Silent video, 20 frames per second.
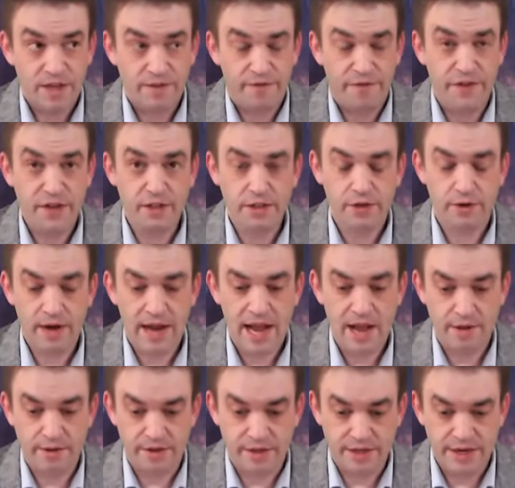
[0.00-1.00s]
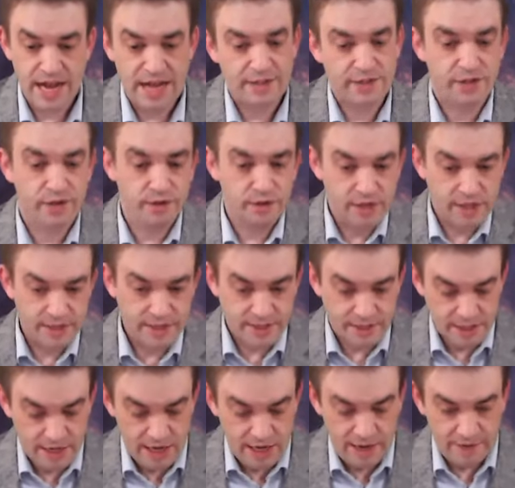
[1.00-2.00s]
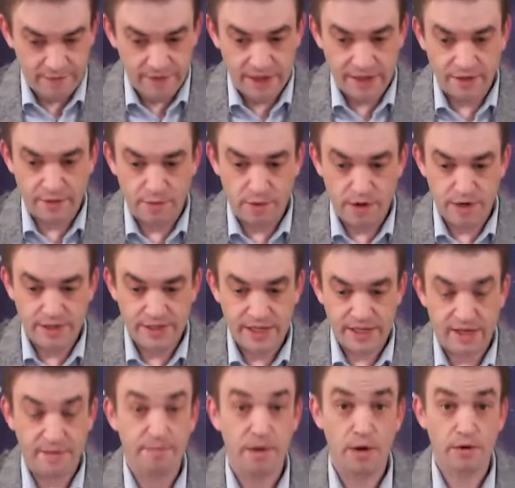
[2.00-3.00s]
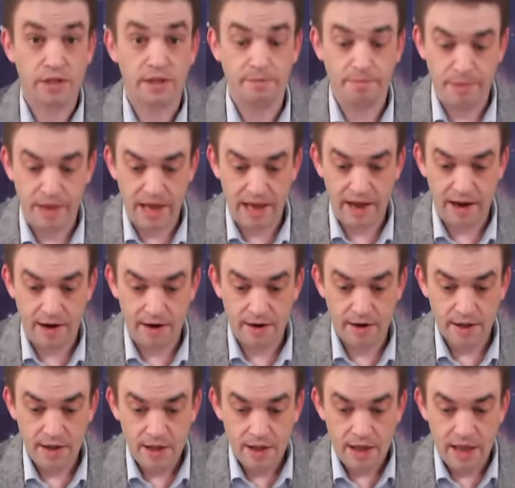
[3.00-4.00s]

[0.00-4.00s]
filter out the not so good stuff and the words that can poke the bear